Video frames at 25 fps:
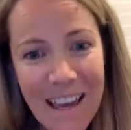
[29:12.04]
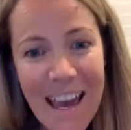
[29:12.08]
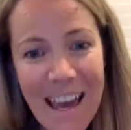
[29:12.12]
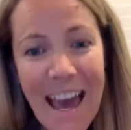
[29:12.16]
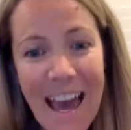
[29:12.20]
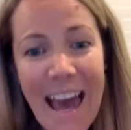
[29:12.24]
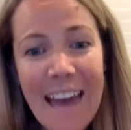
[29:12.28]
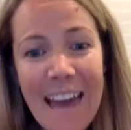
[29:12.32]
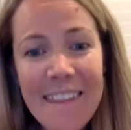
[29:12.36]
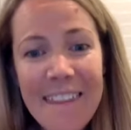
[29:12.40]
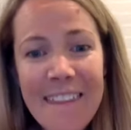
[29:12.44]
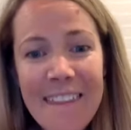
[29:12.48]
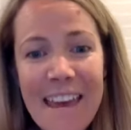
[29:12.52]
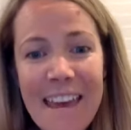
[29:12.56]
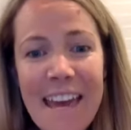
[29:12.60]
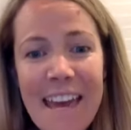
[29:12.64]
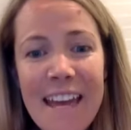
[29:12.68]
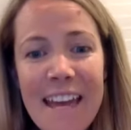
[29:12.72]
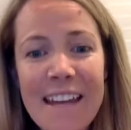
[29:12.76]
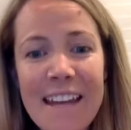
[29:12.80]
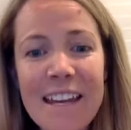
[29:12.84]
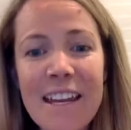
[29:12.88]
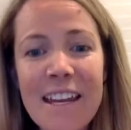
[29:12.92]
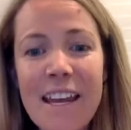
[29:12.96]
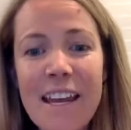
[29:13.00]
And
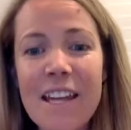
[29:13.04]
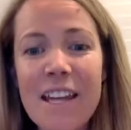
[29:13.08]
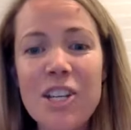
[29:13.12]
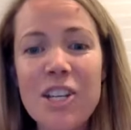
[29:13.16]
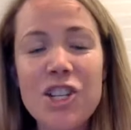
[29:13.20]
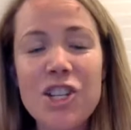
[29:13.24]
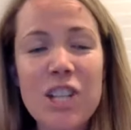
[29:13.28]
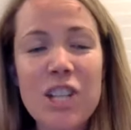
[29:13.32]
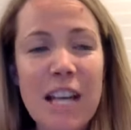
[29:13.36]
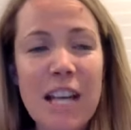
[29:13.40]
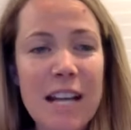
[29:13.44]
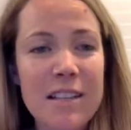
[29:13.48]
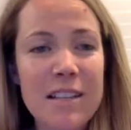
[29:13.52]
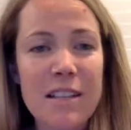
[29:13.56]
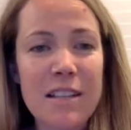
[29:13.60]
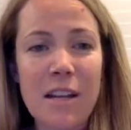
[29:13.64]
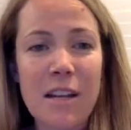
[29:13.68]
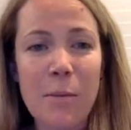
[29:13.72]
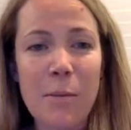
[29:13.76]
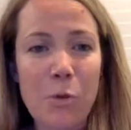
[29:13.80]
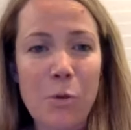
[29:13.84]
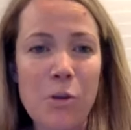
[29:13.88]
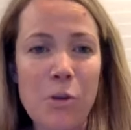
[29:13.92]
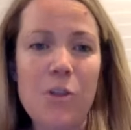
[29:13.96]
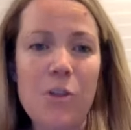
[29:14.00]
then she ended
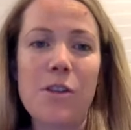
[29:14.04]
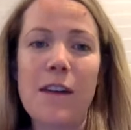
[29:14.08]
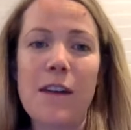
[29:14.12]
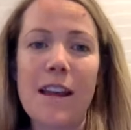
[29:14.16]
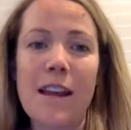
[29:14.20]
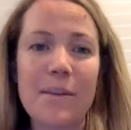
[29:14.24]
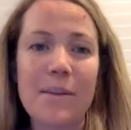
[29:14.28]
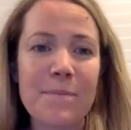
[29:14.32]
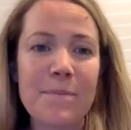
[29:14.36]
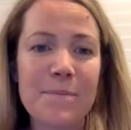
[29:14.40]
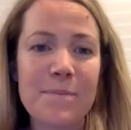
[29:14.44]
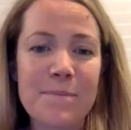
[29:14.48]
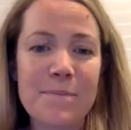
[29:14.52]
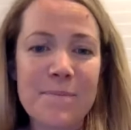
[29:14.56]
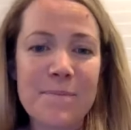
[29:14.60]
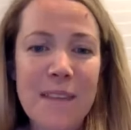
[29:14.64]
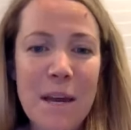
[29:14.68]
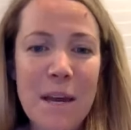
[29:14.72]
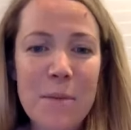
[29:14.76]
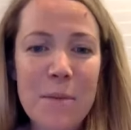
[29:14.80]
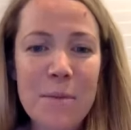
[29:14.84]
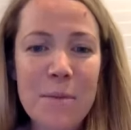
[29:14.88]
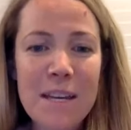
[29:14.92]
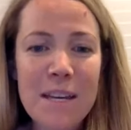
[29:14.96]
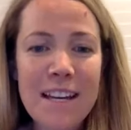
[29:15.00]
up ordering
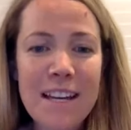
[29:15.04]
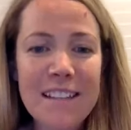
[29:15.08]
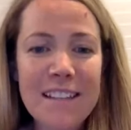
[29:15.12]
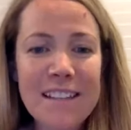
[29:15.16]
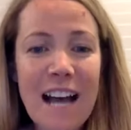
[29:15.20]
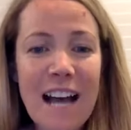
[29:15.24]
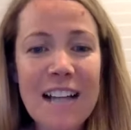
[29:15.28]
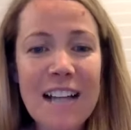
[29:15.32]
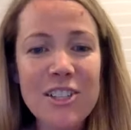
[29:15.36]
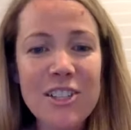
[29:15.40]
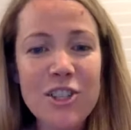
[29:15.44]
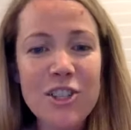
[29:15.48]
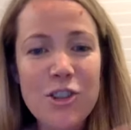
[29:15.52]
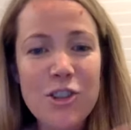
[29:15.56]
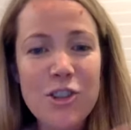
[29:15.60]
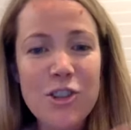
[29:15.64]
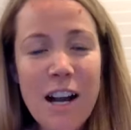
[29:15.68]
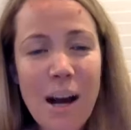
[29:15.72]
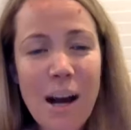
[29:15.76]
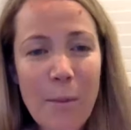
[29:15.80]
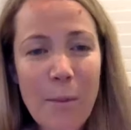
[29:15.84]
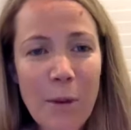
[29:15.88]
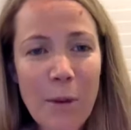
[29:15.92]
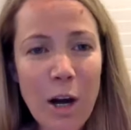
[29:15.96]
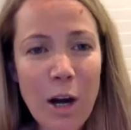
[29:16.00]
because I struck
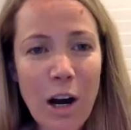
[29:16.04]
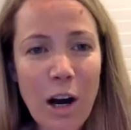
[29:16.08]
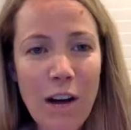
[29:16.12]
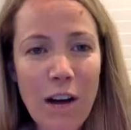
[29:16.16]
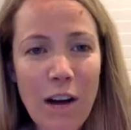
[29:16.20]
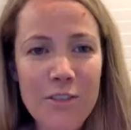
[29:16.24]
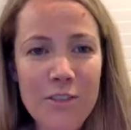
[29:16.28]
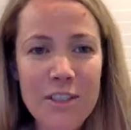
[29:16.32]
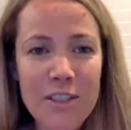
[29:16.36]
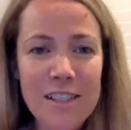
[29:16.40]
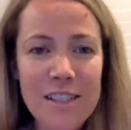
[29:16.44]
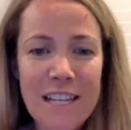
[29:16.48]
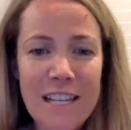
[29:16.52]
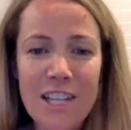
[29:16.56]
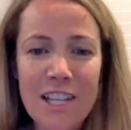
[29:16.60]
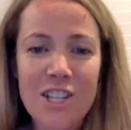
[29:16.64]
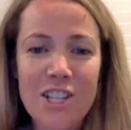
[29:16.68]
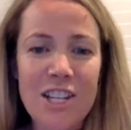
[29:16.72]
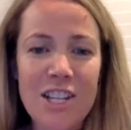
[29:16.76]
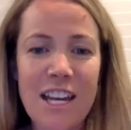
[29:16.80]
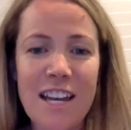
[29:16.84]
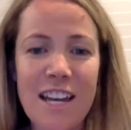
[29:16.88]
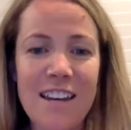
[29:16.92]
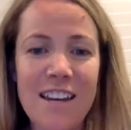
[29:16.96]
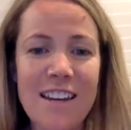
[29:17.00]
up a
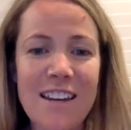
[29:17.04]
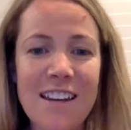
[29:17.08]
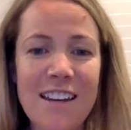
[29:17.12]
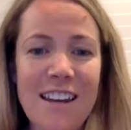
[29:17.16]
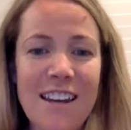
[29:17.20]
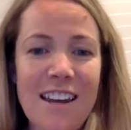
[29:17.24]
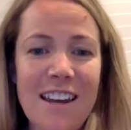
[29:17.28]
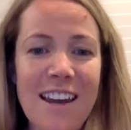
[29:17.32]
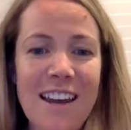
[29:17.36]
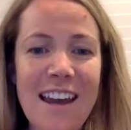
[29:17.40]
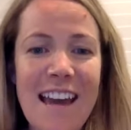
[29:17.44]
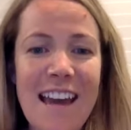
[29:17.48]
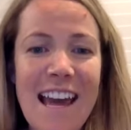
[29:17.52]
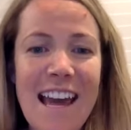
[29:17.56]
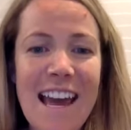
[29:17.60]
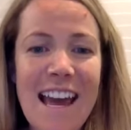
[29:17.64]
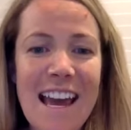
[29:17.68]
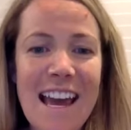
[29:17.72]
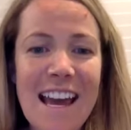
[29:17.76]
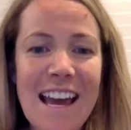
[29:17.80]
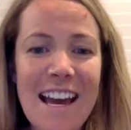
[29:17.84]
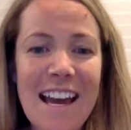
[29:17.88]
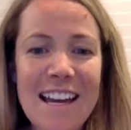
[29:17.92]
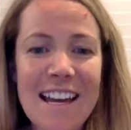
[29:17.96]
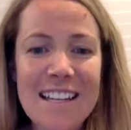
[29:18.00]
conversation
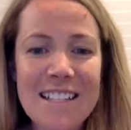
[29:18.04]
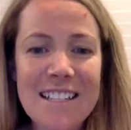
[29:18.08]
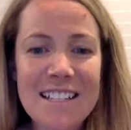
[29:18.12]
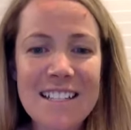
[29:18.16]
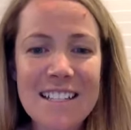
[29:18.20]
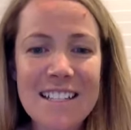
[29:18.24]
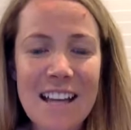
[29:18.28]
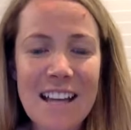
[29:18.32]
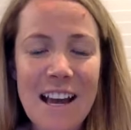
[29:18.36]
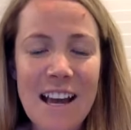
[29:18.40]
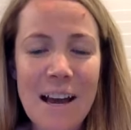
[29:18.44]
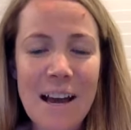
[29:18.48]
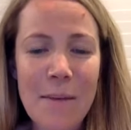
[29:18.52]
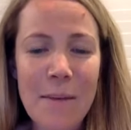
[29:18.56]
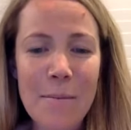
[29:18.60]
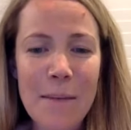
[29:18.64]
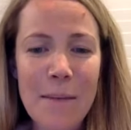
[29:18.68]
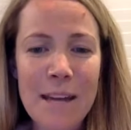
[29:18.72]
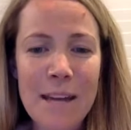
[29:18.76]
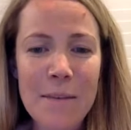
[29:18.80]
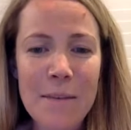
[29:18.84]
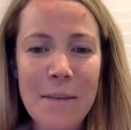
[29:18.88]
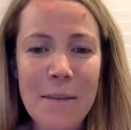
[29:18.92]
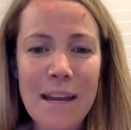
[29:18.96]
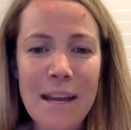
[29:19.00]
and um,
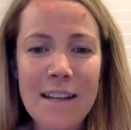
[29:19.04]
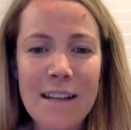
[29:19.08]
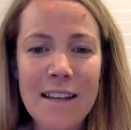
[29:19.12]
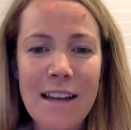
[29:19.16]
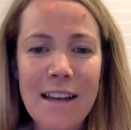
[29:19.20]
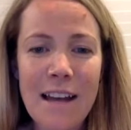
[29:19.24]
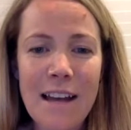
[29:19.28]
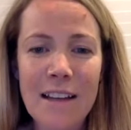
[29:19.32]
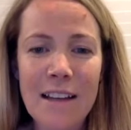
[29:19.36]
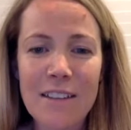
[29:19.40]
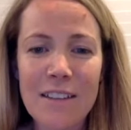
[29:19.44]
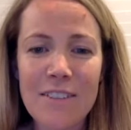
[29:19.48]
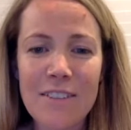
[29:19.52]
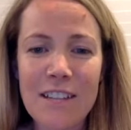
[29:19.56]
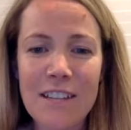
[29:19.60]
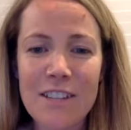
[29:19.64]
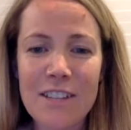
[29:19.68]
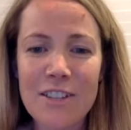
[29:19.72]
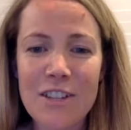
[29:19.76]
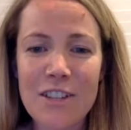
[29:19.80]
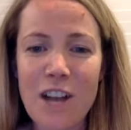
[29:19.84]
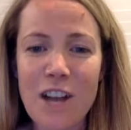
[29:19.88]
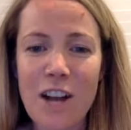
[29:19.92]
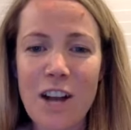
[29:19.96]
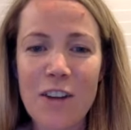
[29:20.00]
and made
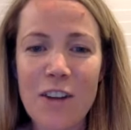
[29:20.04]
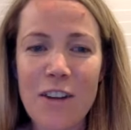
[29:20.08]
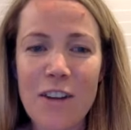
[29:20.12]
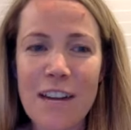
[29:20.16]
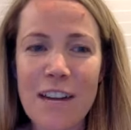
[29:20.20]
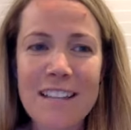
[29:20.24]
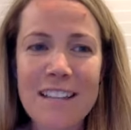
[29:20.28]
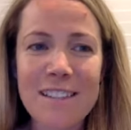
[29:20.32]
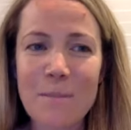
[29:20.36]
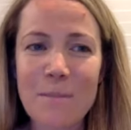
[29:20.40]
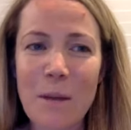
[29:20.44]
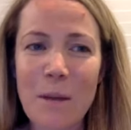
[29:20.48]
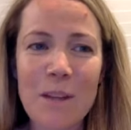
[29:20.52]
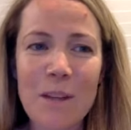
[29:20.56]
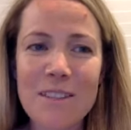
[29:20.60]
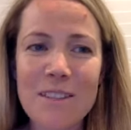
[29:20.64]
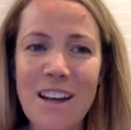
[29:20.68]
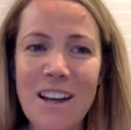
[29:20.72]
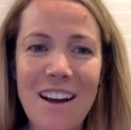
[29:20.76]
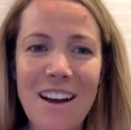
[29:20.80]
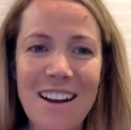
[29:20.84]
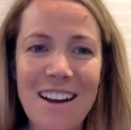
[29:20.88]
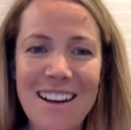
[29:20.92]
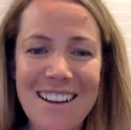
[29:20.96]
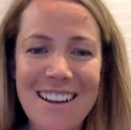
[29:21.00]
elevator talk, right? Small
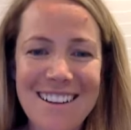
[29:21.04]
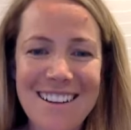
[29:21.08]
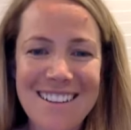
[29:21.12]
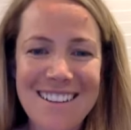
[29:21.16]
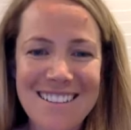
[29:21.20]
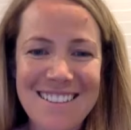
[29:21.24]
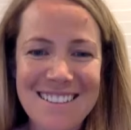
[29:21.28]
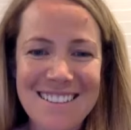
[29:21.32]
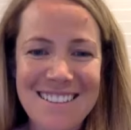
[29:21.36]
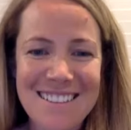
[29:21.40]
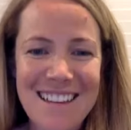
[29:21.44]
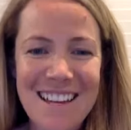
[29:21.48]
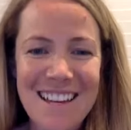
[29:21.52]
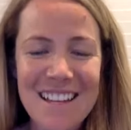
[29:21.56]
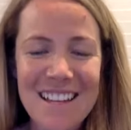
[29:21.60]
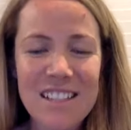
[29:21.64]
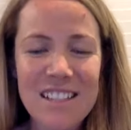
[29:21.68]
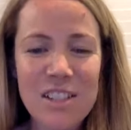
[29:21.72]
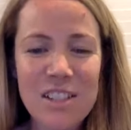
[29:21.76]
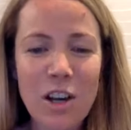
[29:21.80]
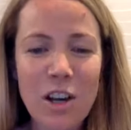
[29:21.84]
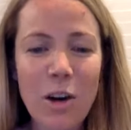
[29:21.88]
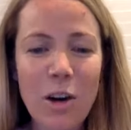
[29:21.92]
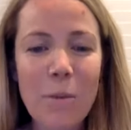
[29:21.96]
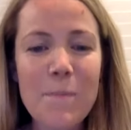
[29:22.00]
talk.
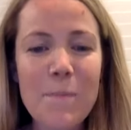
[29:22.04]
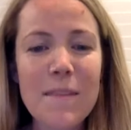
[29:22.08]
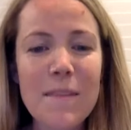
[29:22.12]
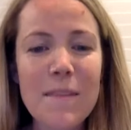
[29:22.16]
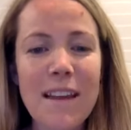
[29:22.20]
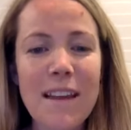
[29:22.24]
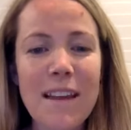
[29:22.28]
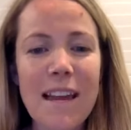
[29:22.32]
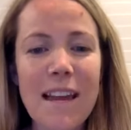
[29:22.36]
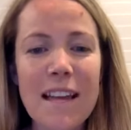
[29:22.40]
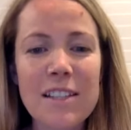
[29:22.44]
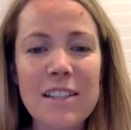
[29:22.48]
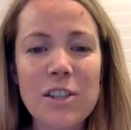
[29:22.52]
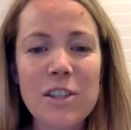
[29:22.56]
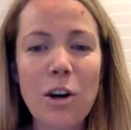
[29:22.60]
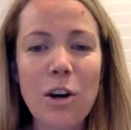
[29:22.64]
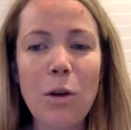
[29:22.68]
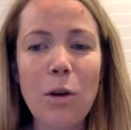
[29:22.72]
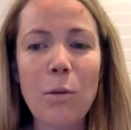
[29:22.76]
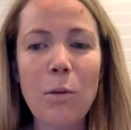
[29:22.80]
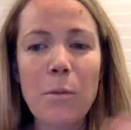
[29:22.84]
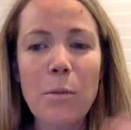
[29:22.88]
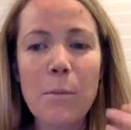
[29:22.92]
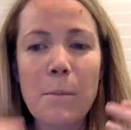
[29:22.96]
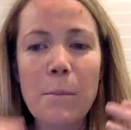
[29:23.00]
Mm-hmm. Um,
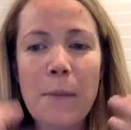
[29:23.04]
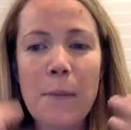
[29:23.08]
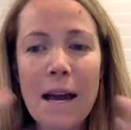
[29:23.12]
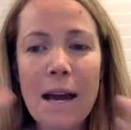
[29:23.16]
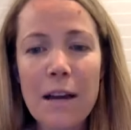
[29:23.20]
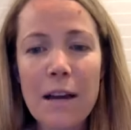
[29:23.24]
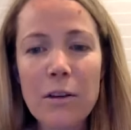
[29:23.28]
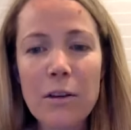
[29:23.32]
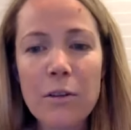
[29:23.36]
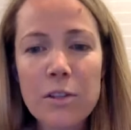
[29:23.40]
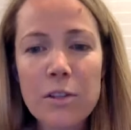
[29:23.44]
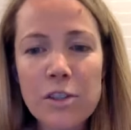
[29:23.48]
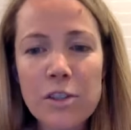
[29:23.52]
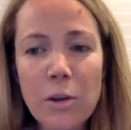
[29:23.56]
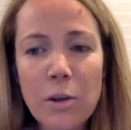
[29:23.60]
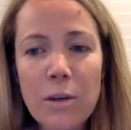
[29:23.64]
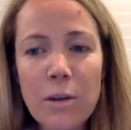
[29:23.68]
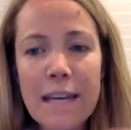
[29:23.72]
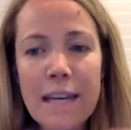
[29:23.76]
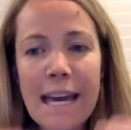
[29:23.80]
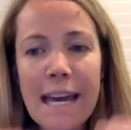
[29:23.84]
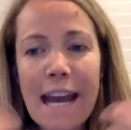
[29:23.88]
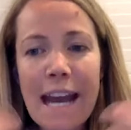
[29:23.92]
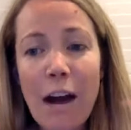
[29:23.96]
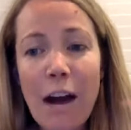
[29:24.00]
so, so so
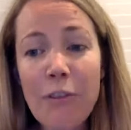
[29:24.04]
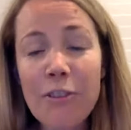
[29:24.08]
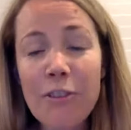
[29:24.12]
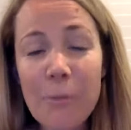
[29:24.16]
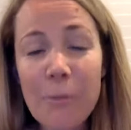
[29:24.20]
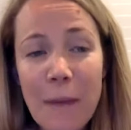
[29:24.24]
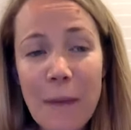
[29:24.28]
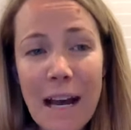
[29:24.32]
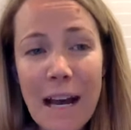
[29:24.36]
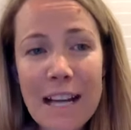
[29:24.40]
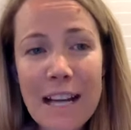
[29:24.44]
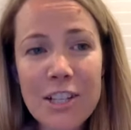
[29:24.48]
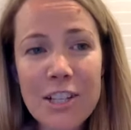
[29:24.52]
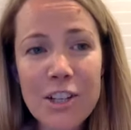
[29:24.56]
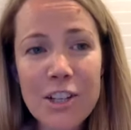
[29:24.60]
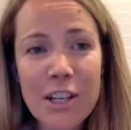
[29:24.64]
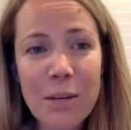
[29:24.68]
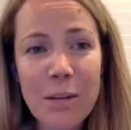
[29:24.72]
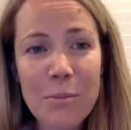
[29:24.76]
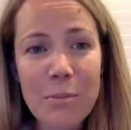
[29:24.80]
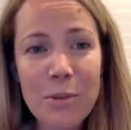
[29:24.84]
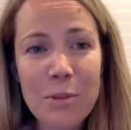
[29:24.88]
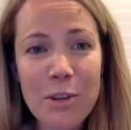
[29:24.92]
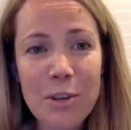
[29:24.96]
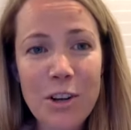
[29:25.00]
get out from behind your
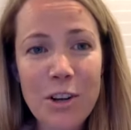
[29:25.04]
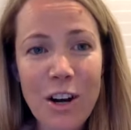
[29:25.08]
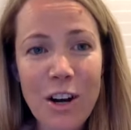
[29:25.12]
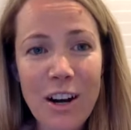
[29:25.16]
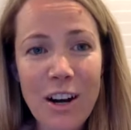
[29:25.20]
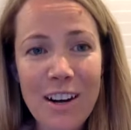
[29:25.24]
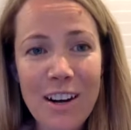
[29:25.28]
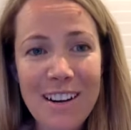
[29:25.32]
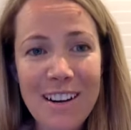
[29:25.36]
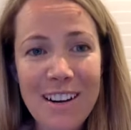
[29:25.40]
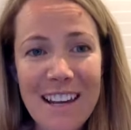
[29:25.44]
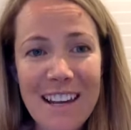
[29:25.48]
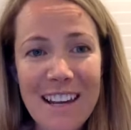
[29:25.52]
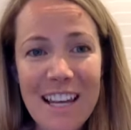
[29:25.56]
computer.